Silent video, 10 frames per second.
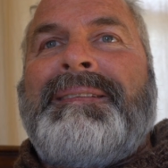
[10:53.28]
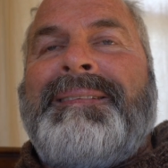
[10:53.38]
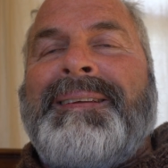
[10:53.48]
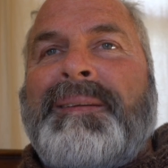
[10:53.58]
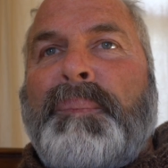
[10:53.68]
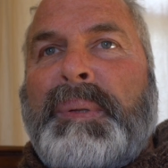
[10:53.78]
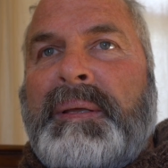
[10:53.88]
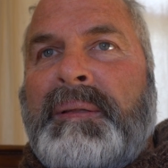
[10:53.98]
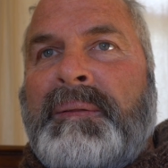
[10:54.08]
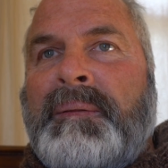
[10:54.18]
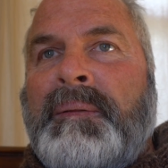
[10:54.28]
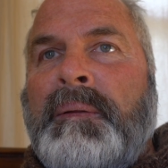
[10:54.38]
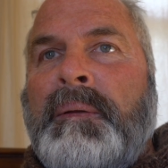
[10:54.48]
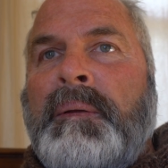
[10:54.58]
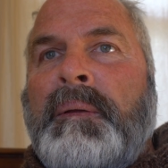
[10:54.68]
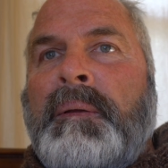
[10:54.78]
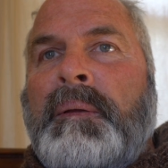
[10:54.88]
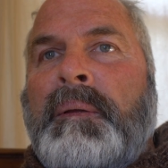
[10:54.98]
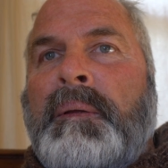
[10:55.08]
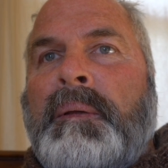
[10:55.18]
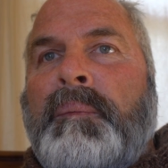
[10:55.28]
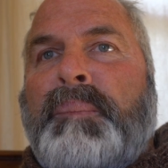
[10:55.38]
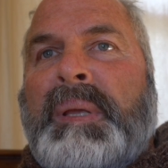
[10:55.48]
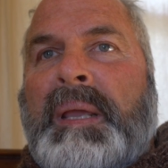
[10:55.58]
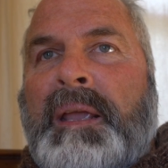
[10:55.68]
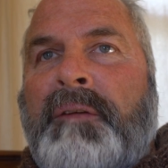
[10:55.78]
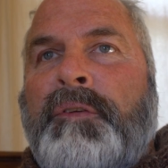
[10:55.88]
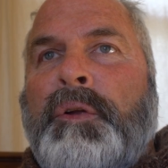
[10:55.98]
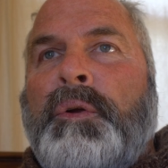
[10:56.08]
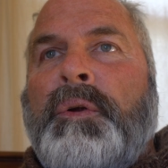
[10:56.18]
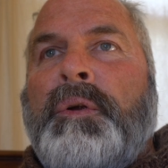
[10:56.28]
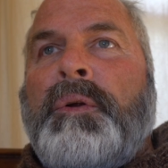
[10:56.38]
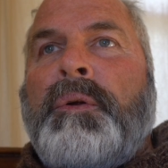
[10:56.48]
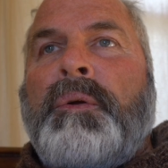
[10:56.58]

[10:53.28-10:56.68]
discipline, behavior,